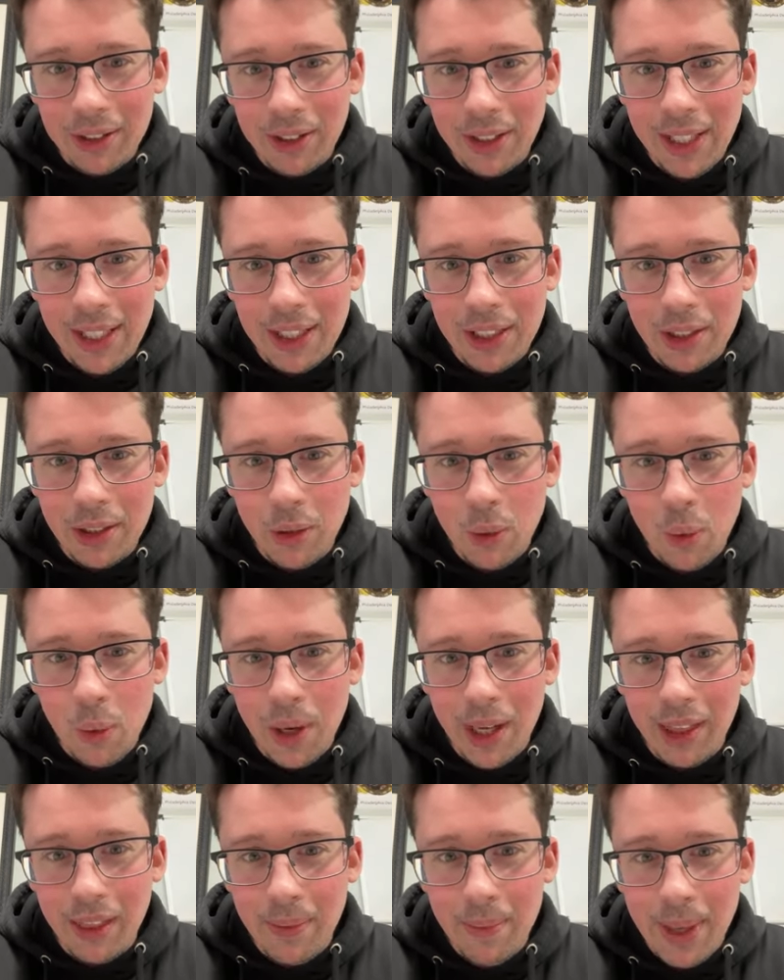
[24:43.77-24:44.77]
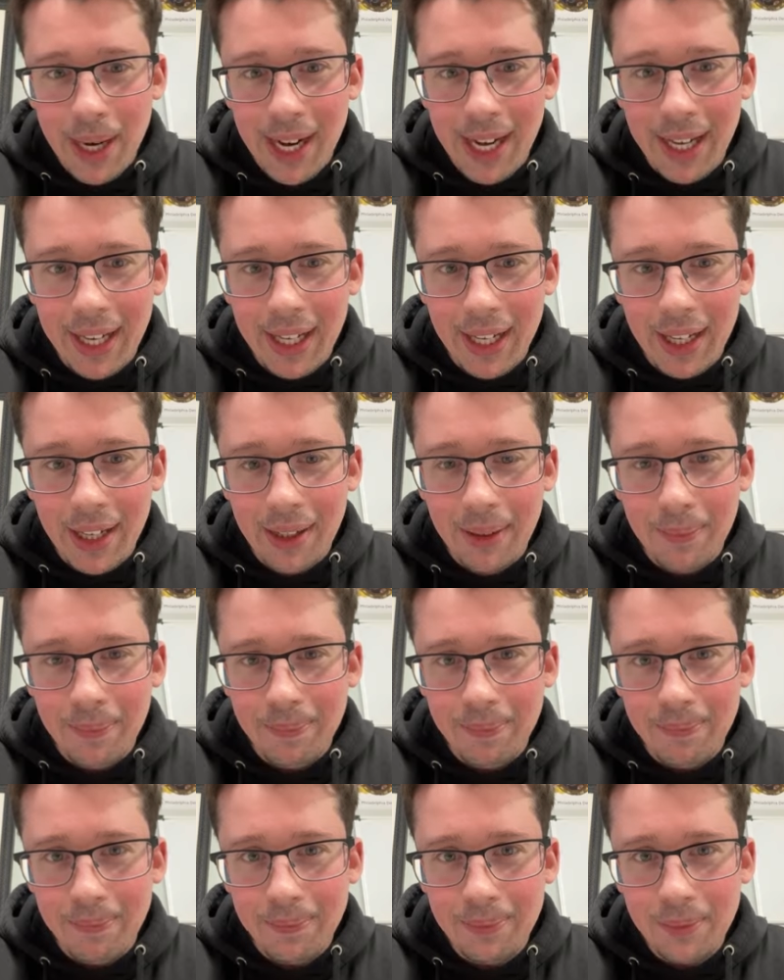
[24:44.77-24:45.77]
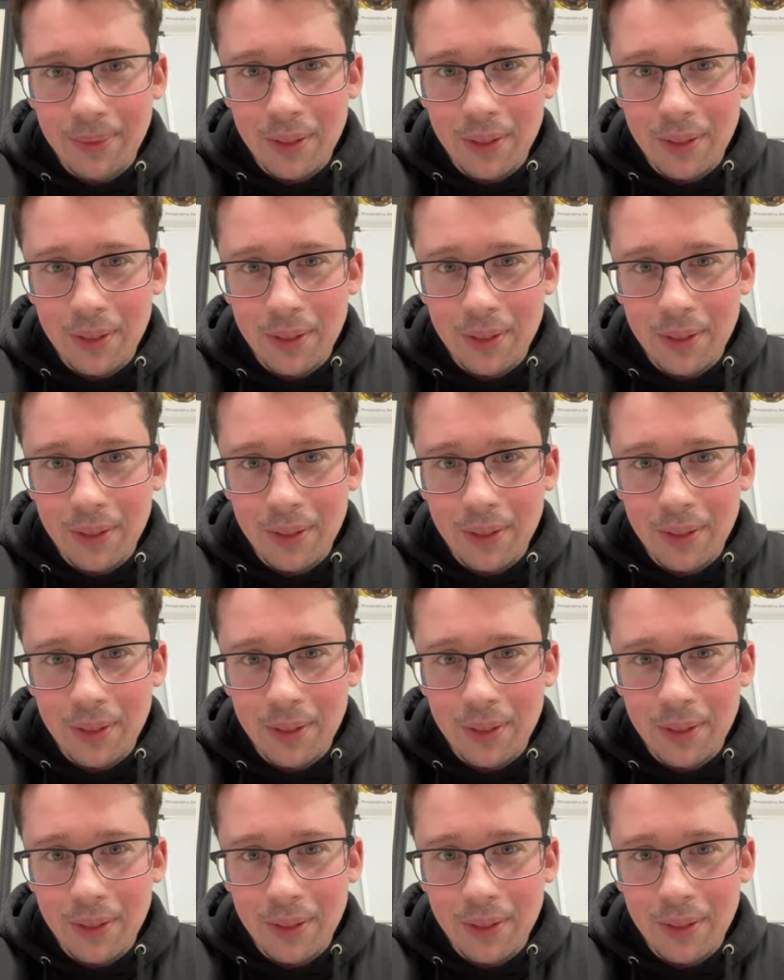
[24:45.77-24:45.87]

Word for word: lease with my um,